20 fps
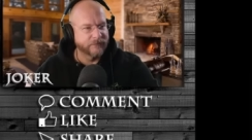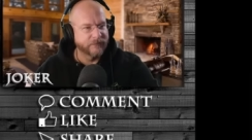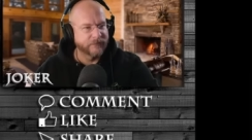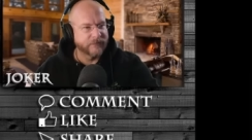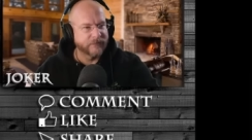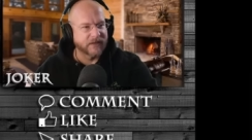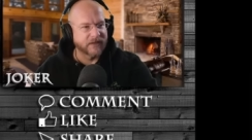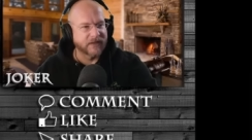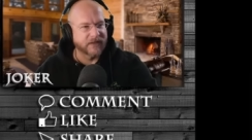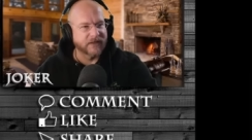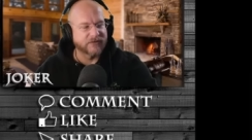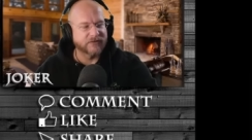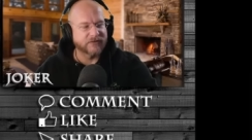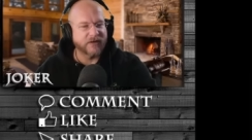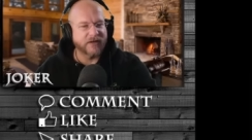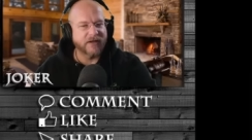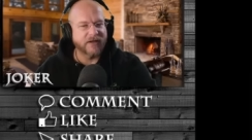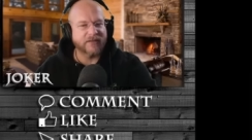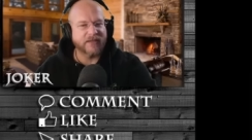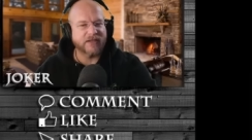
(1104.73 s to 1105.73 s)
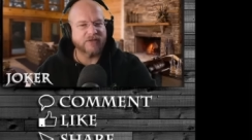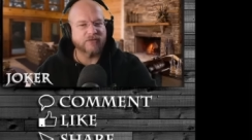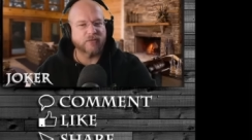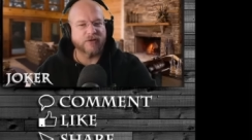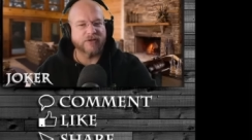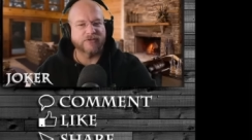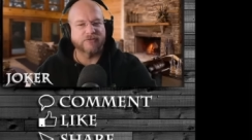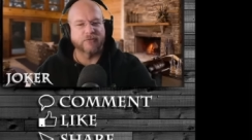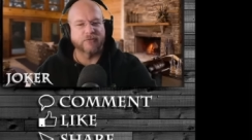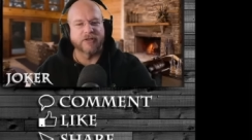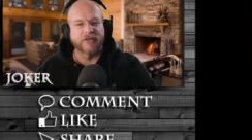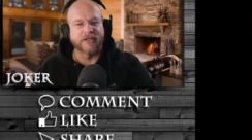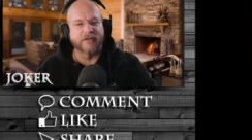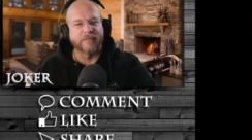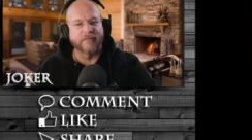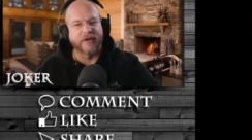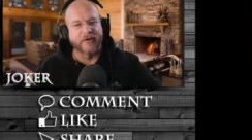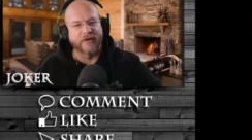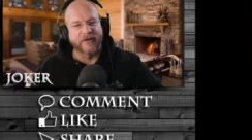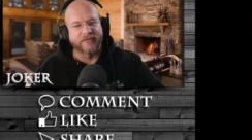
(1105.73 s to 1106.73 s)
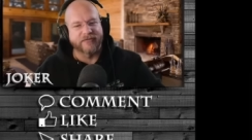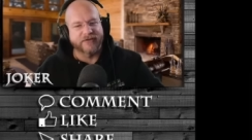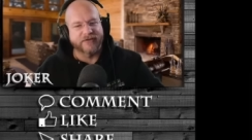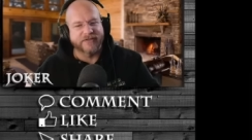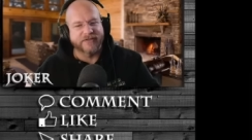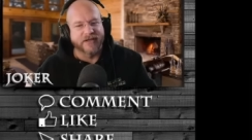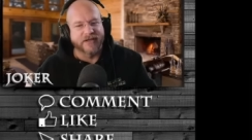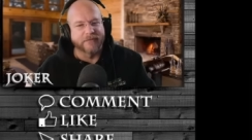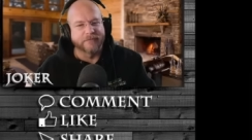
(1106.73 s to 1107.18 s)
Yeah, that's right. That's what it's really about every time.